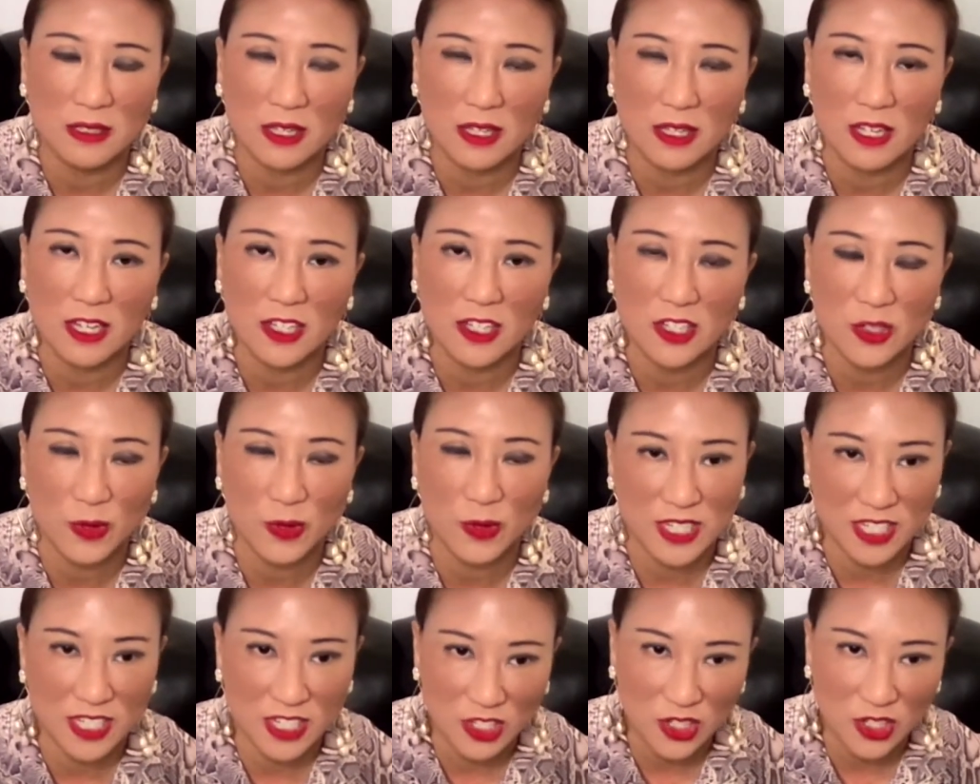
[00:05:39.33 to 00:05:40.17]
uh, uh,
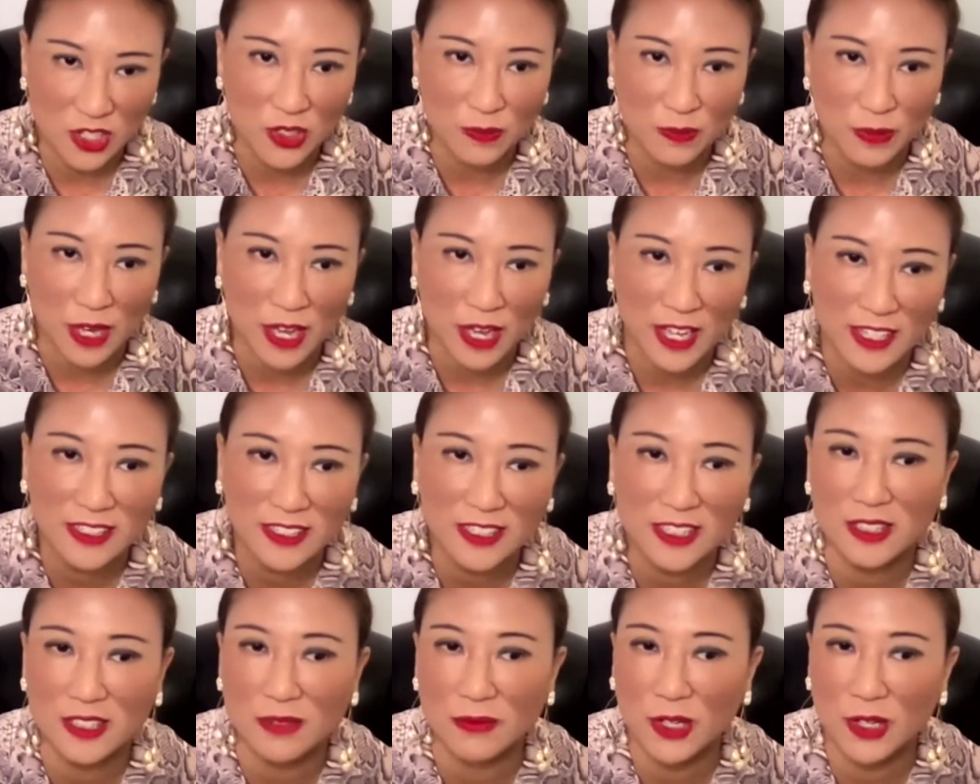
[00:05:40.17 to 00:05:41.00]
22 buying
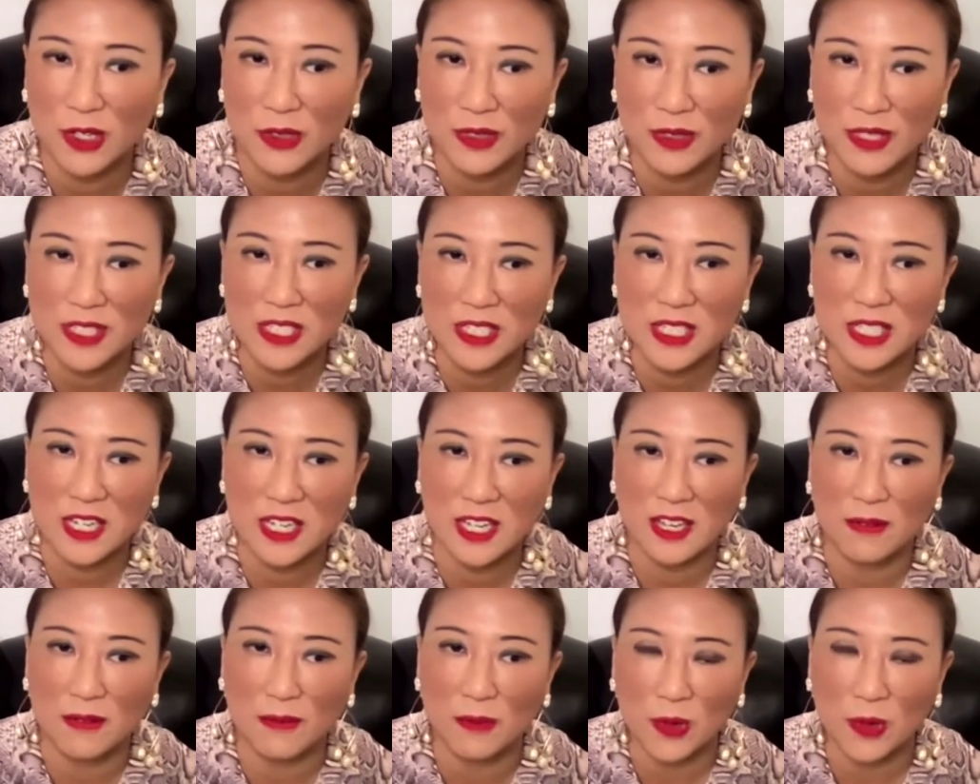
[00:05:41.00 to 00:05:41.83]
at the moment.
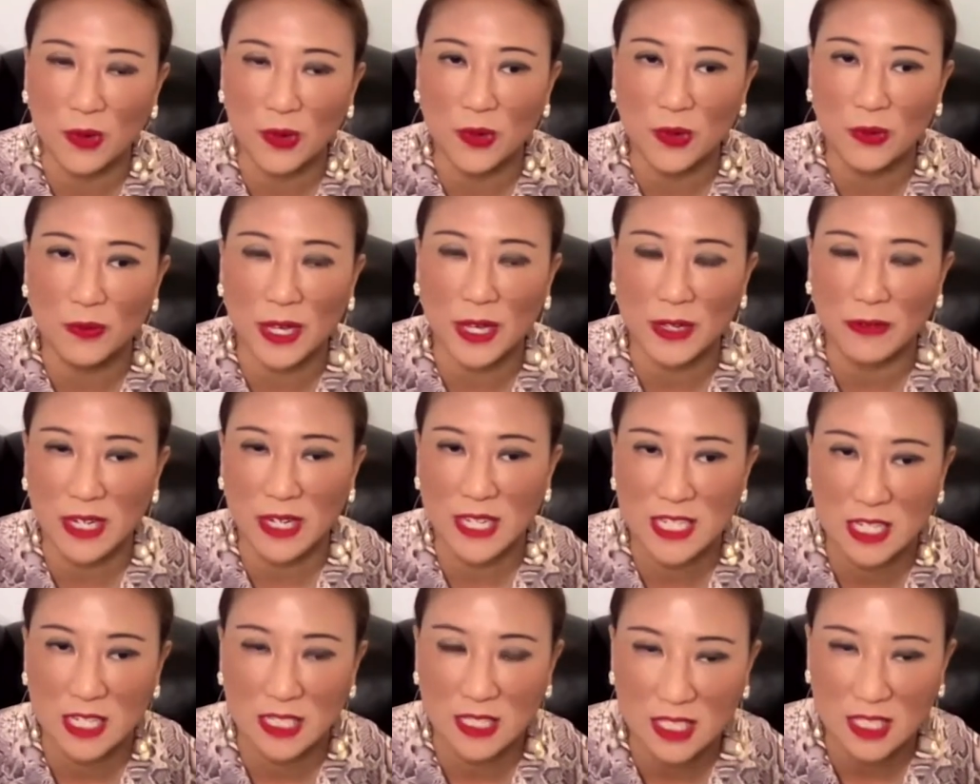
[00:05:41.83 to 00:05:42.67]
Um, all my
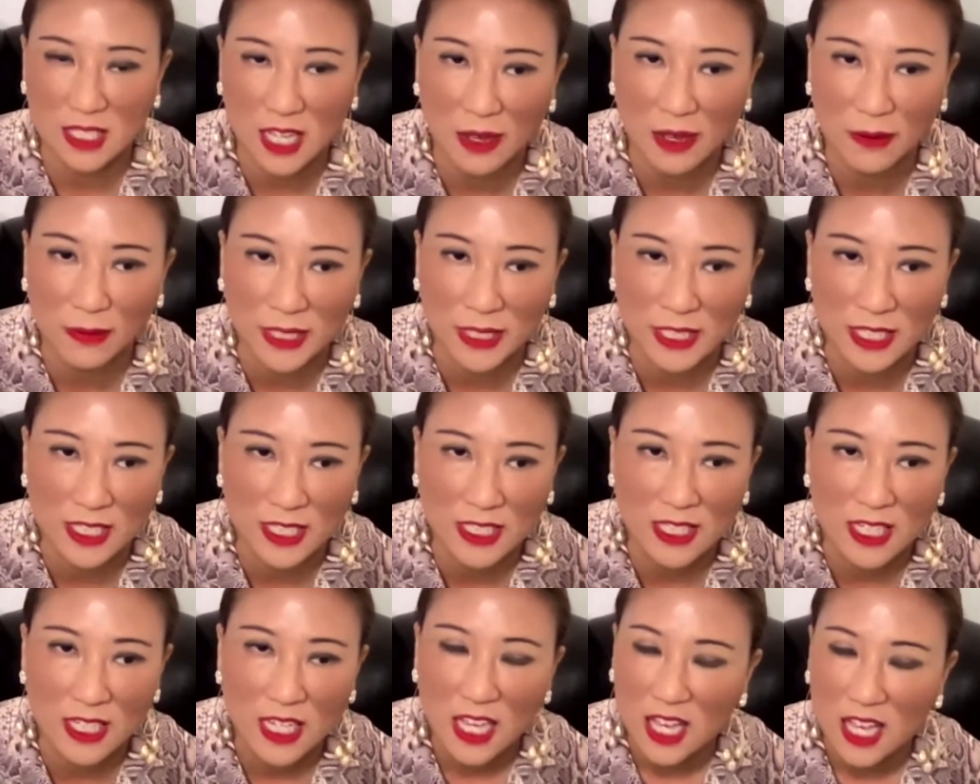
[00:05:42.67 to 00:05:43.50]
retailers are coming
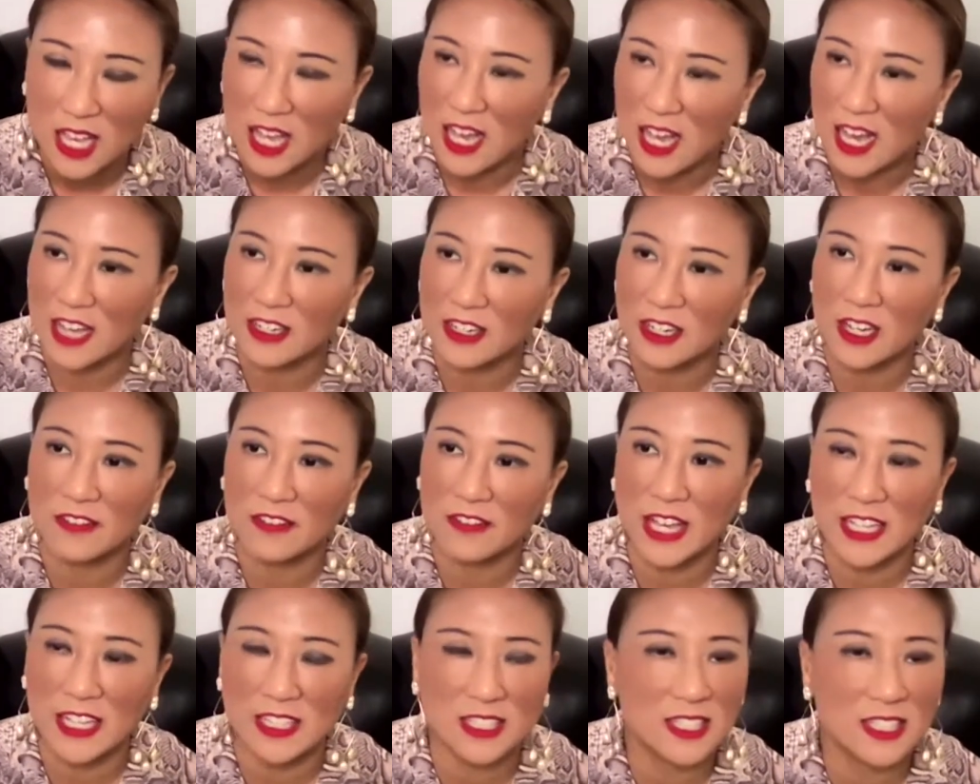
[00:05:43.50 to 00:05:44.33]
in, and I've
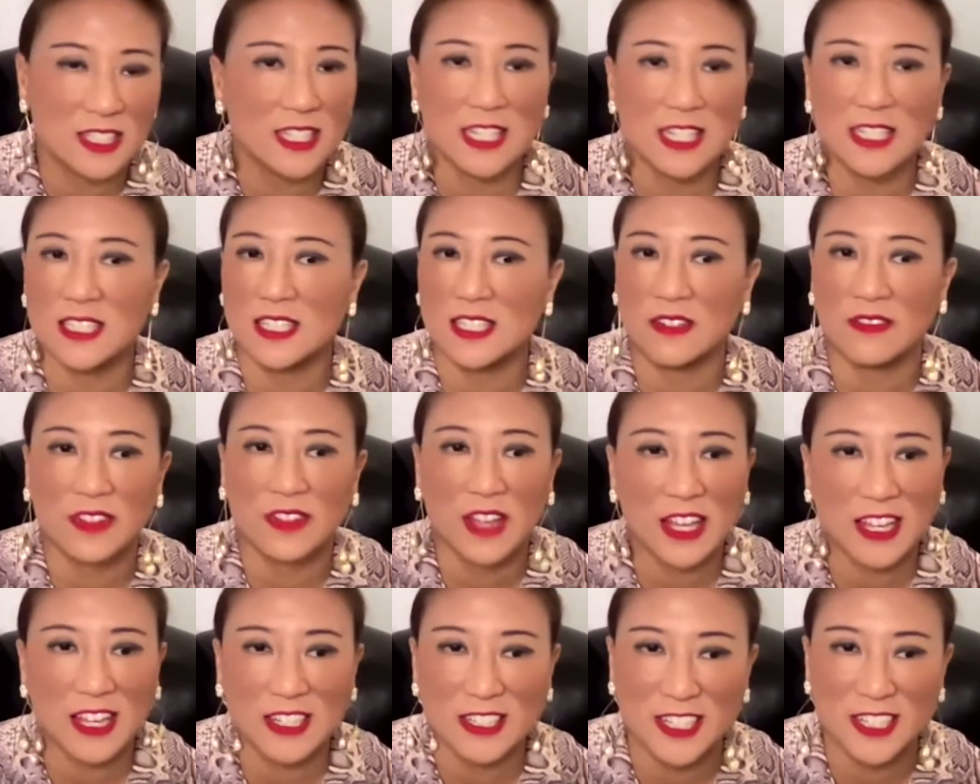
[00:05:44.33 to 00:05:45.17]
had six that have
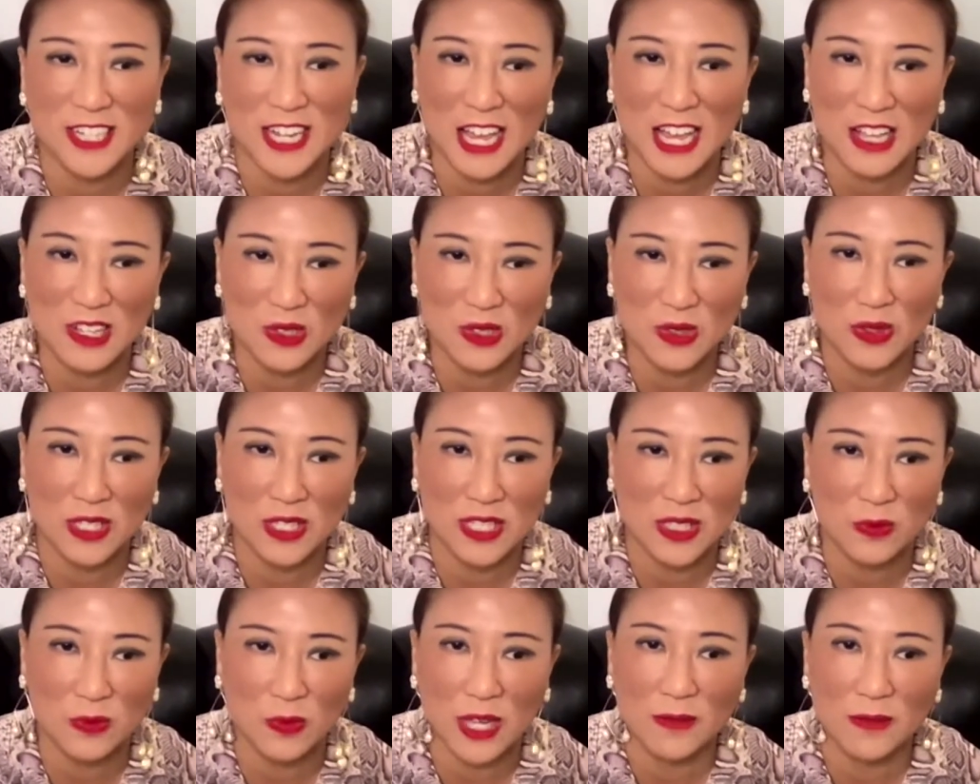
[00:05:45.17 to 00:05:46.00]
had to cancel
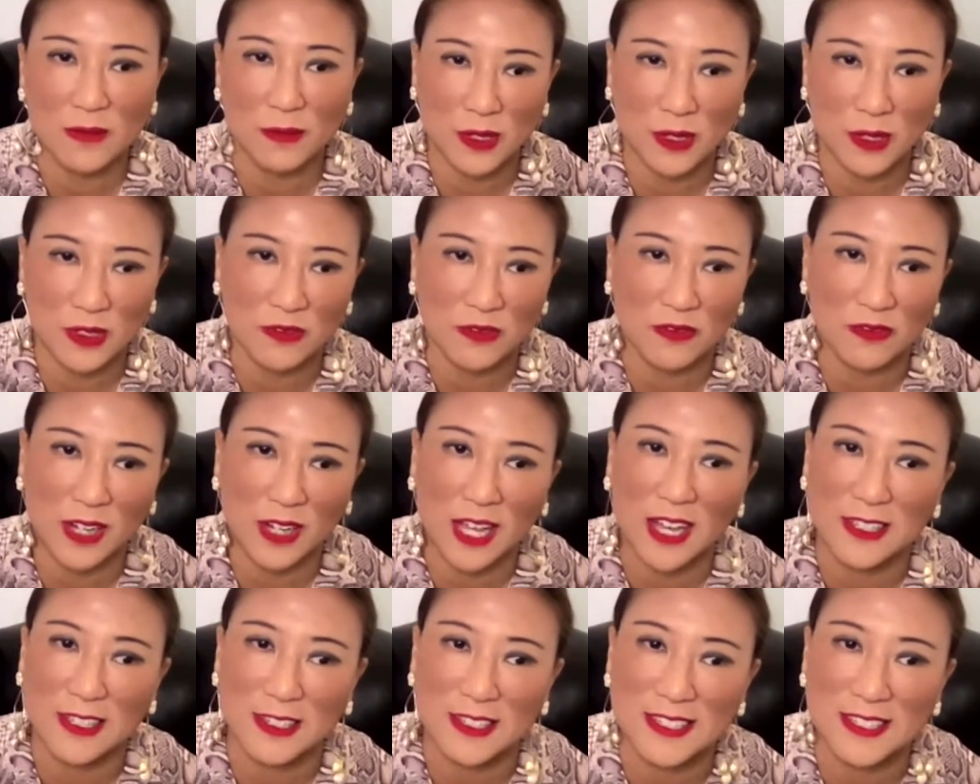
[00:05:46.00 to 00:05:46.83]
this week because of
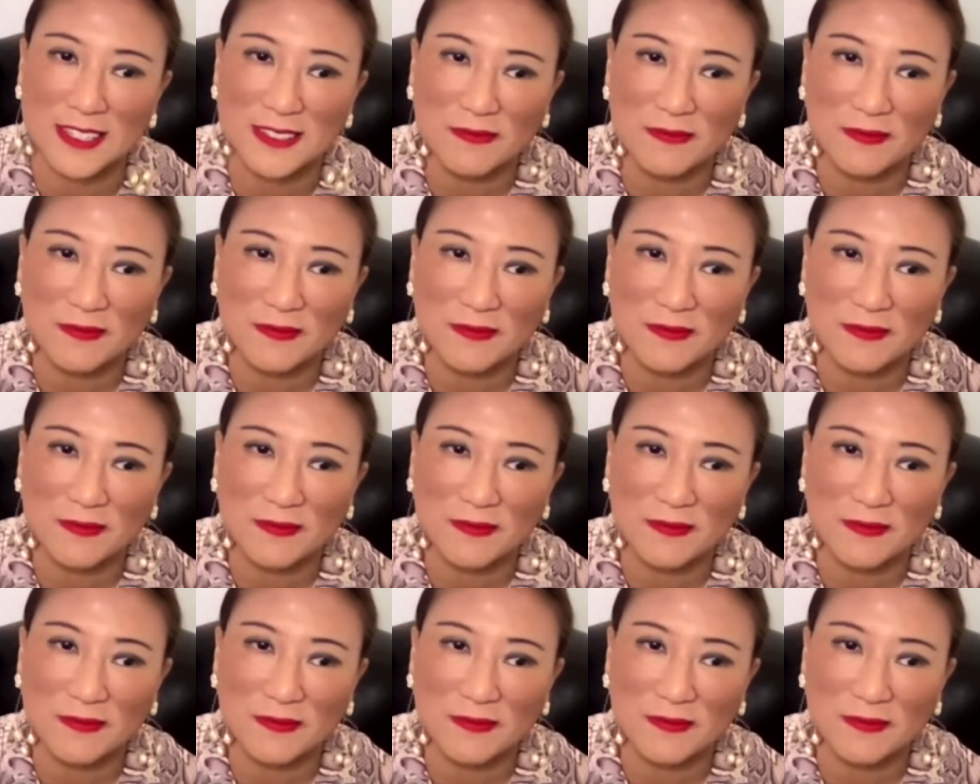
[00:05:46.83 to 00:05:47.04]
floods. Mm.